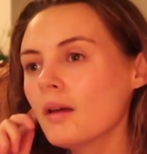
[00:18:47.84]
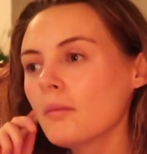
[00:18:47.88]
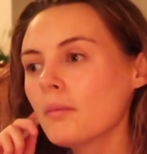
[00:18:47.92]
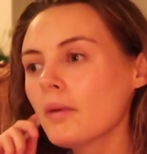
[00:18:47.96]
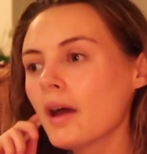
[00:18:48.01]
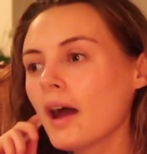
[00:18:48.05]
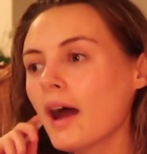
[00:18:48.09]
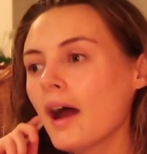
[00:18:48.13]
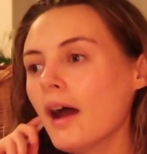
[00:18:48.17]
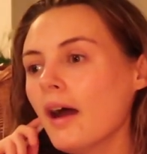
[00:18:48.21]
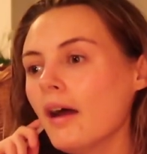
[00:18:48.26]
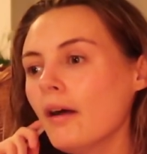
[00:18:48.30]

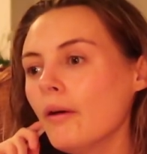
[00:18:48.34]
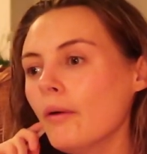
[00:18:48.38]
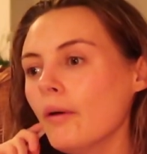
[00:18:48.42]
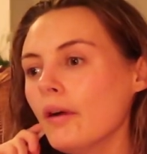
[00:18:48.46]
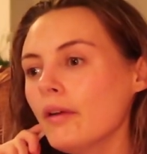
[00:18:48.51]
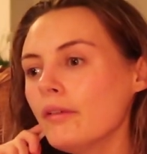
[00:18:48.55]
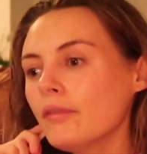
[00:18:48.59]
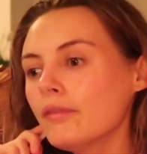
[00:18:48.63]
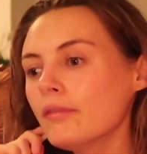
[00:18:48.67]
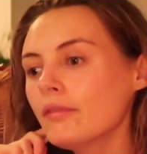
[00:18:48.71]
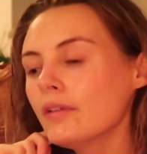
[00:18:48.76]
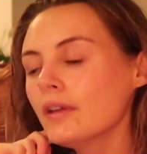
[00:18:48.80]
But how
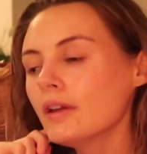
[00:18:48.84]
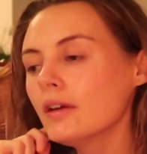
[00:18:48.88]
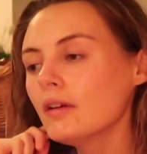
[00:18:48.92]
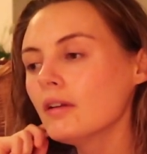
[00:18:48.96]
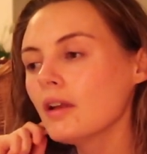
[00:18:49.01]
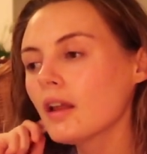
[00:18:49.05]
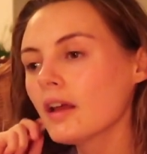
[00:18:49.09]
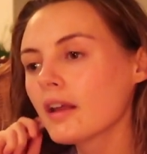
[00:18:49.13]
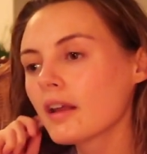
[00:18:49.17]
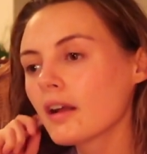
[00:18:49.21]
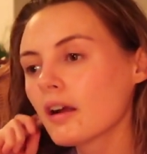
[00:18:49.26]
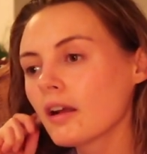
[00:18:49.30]
I feel
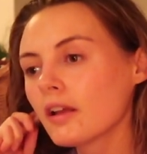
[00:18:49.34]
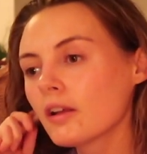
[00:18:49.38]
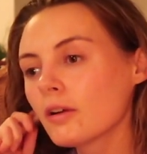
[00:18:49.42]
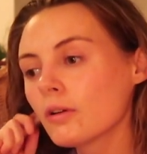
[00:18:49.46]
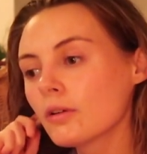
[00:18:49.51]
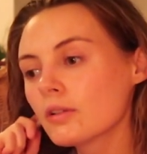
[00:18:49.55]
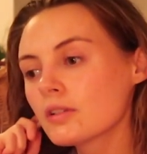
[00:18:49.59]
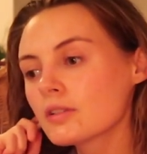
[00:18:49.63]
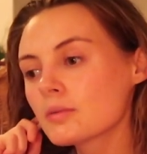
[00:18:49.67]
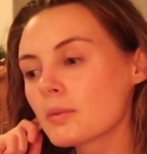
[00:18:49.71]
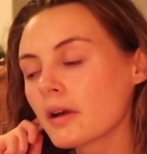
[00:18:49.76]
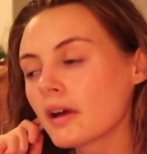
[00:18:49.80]
like I
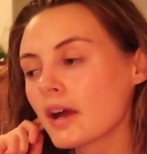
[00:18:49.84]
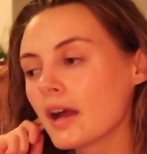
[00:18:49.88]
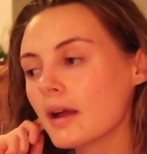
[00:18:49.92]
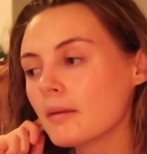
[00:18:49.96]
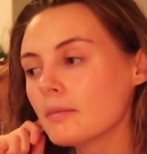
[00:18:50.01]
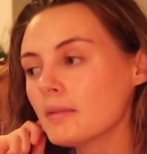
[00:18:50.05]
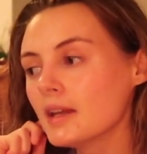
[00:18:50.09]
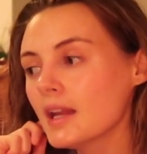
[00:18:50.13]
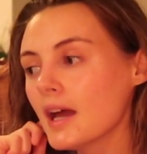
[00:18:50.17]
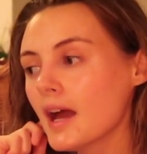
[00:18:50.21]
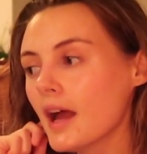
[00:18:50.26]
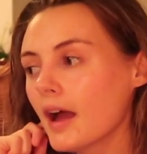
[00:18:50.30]
got to where I
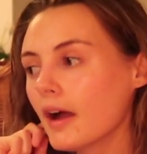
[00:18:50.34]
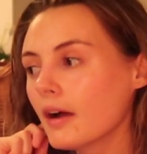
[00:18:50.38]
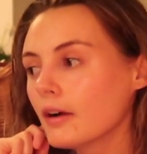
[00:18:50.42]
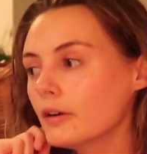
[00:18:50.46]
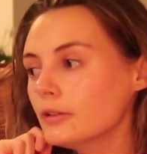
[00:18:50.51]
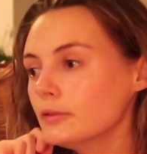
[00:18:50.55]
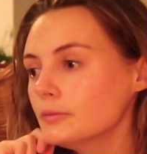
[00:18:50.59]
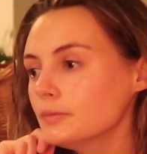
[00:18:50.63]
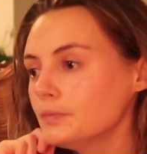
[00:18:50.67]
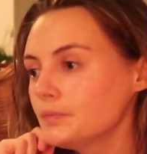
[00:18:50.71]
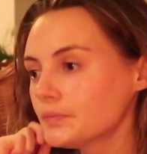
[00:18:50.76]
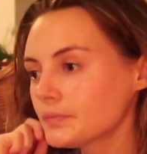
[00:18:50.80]
am
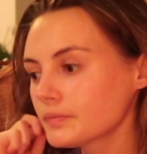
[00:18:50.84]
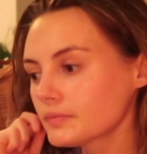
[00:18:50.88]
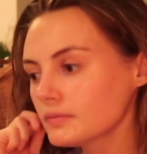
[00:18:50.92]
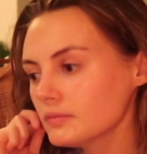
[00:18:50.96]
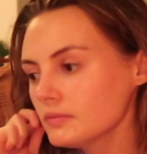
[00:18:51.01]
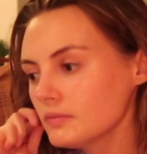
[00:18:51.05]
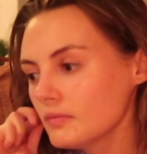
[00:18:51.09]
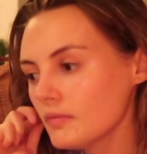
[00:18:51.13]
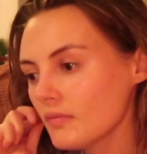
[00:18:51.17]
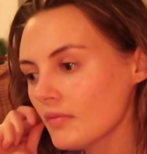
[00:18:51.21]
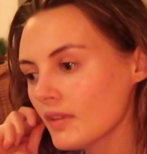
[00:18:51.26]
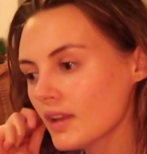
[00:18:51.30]
now
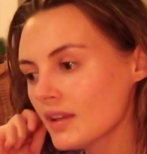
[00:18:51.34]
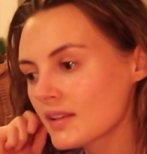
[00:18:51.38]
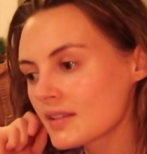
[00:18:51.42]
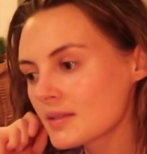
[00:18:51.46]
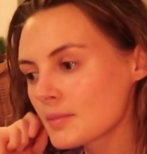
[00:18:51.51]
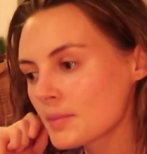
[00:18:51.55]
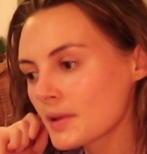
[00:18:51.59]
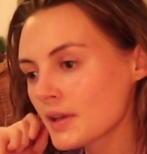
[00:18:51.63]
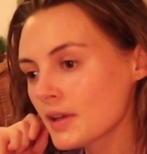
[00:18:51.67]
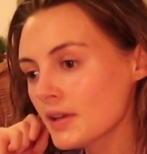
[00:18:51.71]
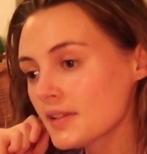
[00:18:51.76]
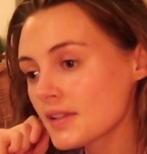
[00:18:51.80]
is
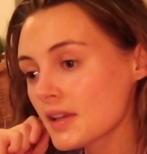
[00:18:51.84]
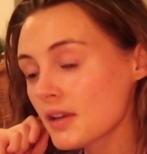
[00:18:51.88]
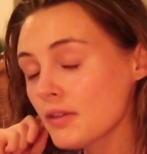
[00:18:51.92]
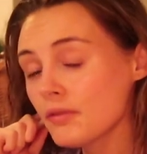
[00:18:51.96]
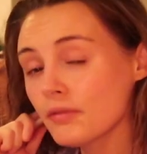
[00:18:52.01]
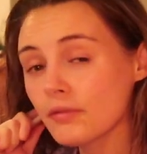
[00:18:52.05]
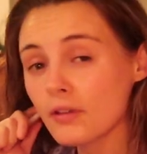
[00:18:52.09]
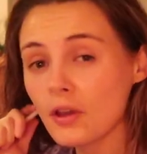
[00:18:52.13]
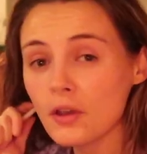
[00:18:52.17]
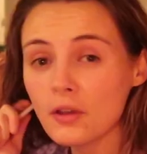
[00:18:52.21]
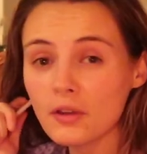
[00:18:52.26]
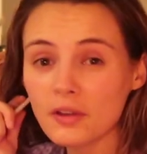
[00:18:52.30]
because I
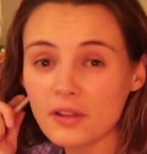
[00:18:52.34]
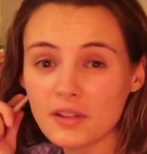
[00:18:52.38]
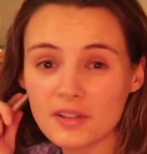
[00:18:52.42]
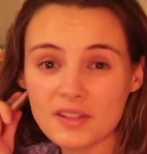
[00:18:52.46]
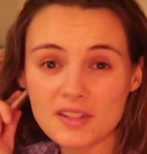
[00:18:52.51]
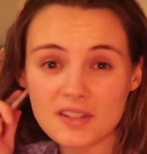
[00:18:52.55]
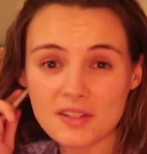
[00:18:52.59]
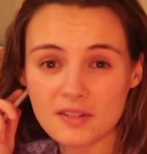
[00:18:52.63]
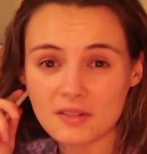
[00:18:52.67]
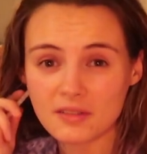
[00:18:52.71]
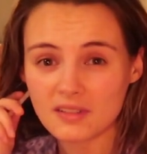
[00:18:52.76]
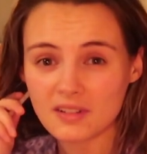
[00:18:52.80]

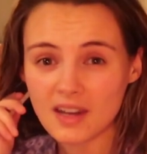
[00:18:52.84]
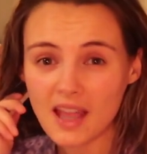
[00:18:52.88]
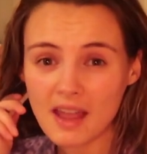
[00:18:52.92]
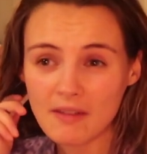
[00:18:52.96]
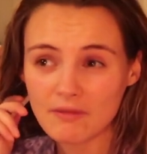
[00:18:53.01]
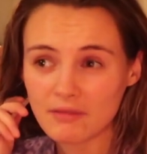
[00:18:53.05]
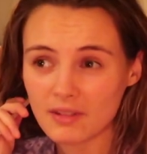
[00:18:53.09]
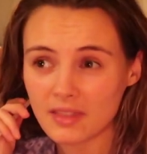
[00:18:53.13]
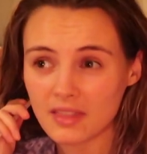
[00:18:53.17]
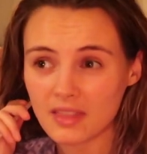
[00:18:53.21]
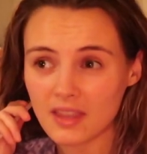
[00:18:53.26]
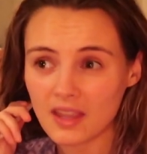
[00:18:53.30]
focused on
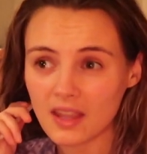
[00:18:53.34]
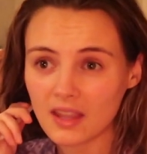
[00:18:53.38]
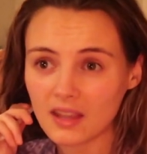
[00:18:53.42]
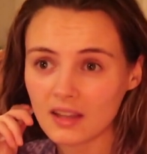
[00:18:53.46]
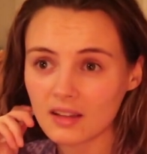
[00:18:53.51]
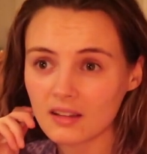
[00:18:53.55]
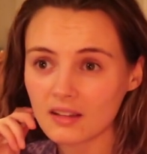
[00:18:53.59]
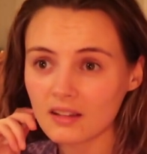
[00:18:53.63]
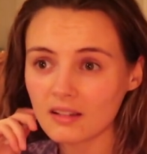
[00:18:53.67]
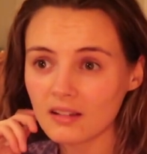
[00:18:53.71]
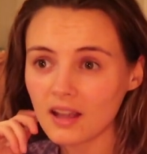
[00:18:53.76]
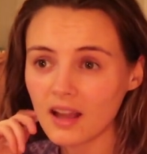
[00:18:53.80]

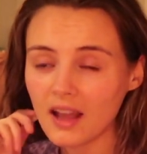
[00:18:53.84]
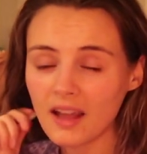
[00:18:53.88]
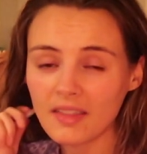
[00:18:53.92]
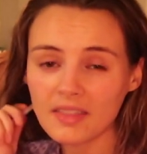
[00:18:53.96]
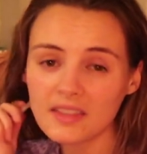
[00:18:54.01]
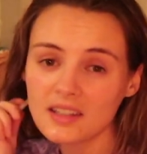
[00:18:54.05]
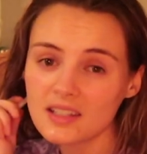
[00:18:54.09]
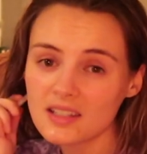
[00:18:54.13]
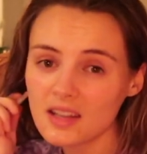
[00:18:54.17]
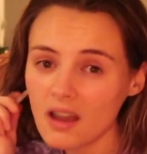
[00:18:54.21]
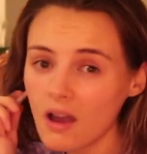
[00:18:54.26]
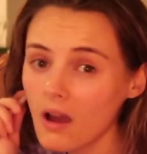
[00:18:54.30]
everything. At
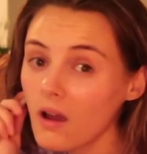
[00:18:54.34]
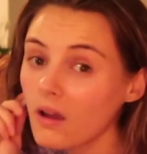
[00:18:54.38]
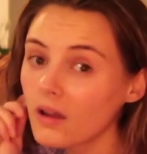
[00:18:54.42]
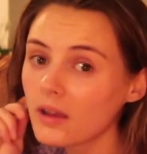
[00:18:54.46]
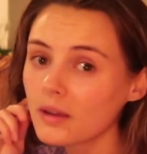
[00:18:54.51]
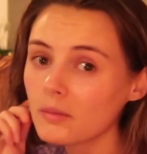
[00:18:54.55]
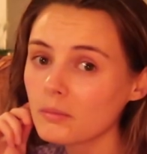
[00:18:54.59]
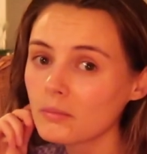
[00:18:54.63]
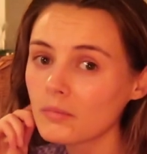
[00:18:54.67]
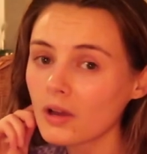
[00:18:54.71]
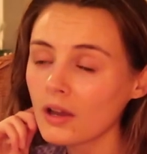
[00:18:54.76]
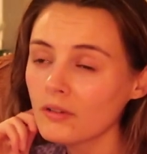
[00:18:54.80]
the
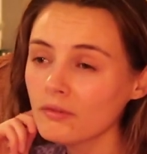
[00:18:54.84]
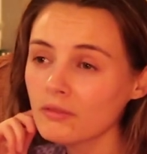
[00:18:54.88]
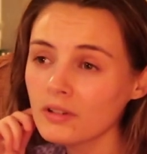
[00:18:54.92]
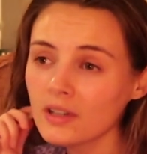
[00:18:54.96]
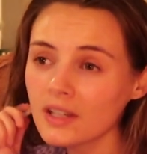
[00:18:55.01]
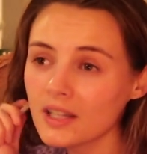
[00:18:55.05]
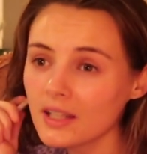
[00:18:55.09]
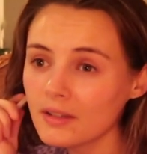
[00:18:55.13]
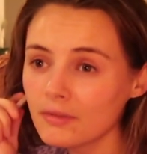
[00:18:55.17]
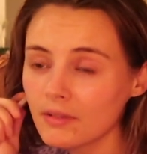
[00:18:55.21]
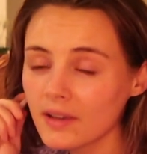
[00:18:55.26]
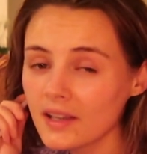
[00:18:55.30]
time, I
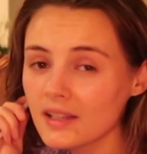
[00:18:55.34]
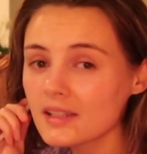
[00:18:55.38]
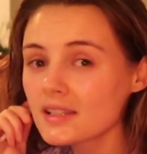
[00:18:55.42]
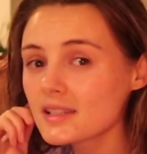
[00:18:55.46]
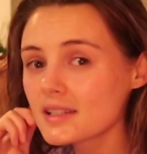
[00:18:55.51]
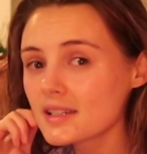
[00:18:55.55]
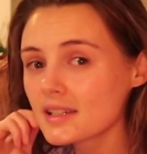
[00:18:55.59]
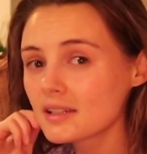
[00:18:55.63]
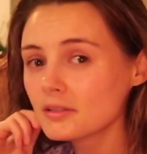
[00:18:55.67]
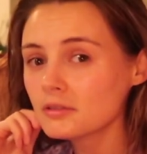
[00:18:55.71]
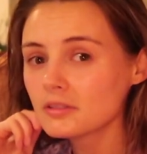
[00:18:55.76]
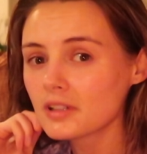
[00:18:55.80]
really
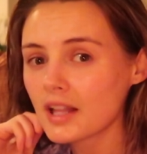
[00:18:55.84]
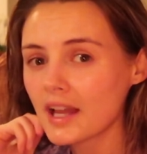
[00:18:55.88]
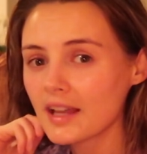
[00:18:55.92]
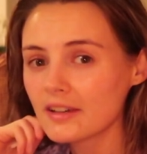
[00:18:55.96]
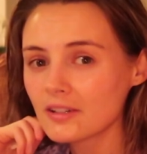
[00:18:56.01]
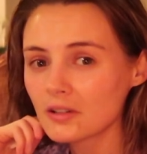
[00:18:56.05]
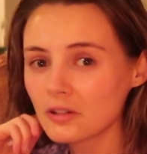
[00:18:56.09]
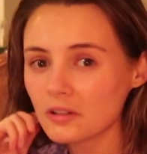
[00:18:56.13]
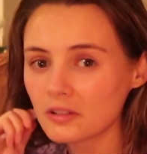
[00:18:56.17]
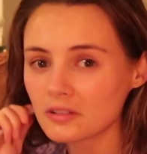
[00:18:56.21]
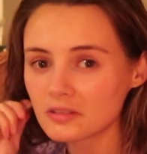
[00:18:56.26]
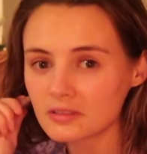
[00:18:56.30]
faced it all head
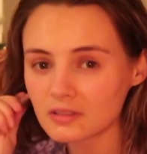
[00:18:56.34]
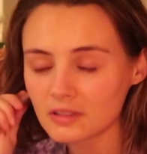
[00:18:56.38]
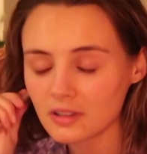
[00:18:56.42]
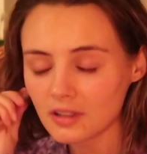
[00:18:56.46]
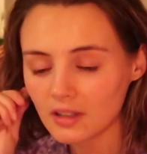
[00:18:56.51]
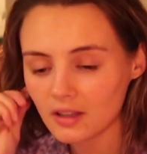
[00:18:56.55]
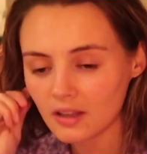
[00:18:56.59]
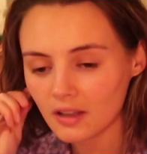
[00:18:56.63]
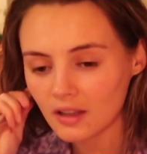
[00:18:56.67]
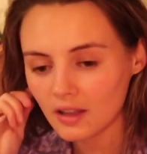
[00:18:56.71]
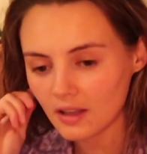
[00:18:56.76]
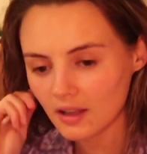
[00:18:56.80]
on.
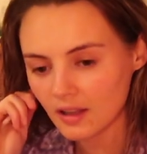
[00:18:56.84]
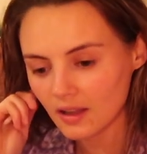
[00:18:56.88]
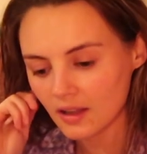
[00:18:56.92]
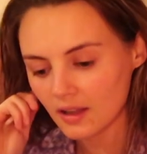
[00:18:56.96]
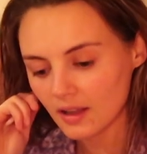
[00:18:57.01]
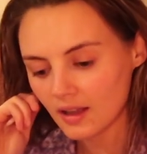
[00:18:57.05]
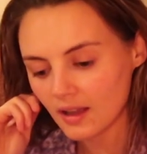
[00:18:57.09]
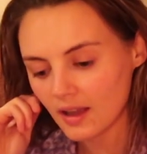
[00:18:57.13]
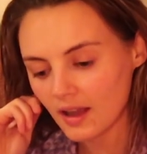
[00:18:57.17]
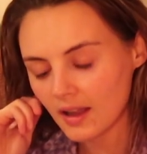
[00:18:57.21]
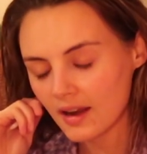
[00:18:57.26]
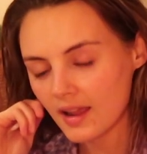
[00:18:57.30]

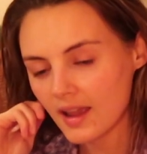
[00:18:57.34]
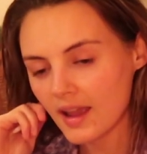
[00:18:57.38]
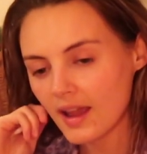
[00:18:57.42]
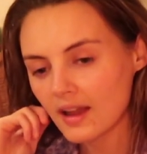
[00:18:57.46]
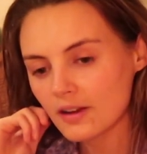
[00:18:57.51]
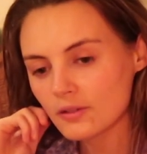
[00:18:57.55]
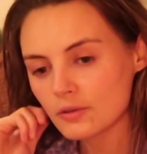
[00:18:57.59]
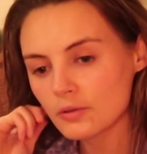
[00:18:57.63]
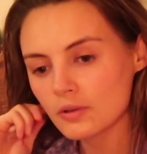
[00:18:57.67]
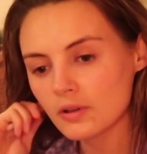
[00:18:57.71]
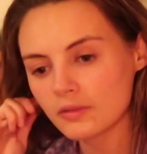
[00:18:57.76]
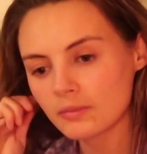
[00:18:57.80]
And I
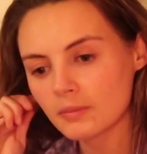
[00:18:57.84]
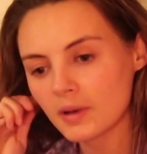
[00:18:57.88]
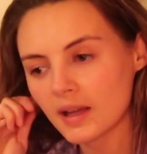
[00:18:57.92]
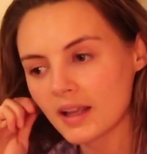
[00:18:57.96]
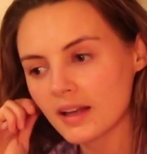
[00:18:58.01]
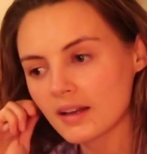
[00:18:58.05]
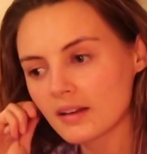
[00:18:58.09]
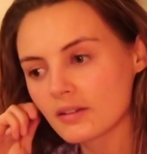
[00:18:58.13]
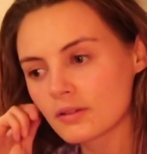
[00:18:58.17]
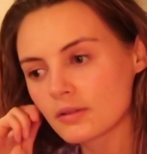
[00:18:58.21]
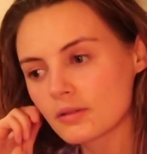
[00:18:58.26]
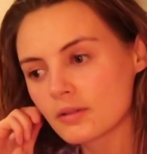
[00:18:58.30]
had all of my
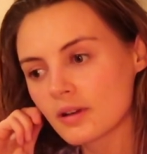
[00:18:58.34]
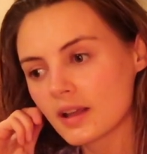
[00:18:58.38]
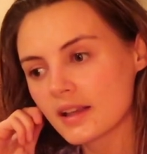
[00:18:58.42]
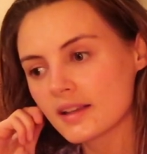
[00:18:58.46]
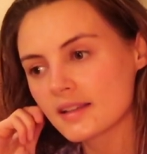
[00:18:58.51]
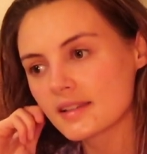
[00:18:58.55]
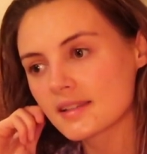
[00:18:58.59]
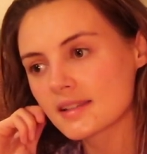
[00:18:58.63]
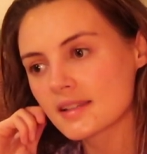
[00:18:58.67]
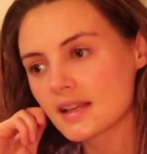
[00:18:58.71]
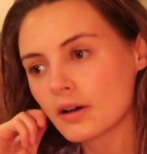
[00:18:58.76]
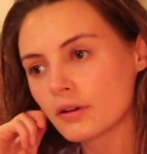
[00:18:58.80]
little
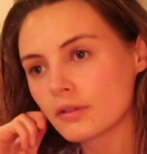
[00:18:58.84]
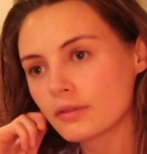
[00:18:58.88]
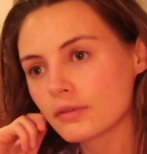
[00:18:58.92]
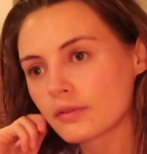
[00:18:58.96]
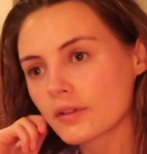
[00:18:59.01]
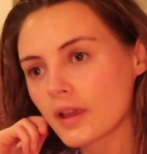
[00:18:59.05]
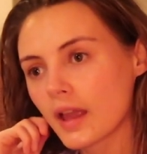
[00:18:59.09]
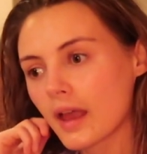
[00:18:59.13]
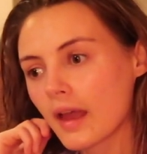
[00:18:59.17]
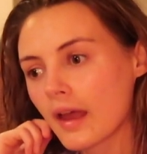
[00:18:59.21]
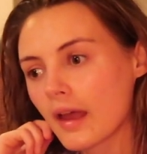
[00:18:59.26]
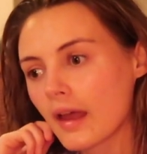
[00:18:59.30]
like
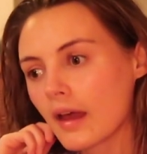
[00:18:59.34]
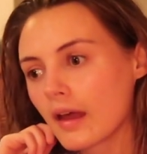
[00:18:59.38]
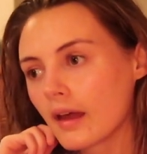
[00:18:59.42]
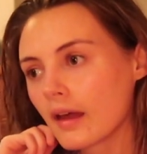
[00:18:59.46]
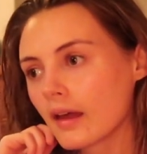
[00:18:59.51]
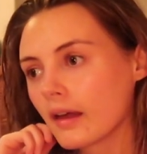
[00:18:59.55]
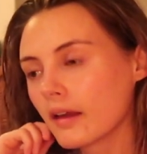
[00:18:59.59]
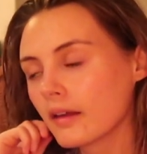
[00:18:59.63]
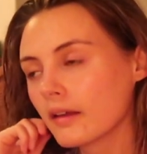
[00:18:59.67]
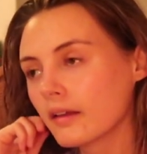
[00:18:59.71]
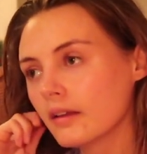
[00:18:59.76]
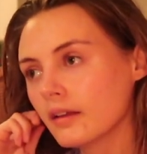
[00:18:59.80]

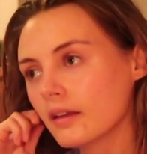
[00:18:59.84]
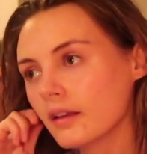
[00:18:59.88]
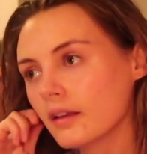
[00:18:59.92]
self-care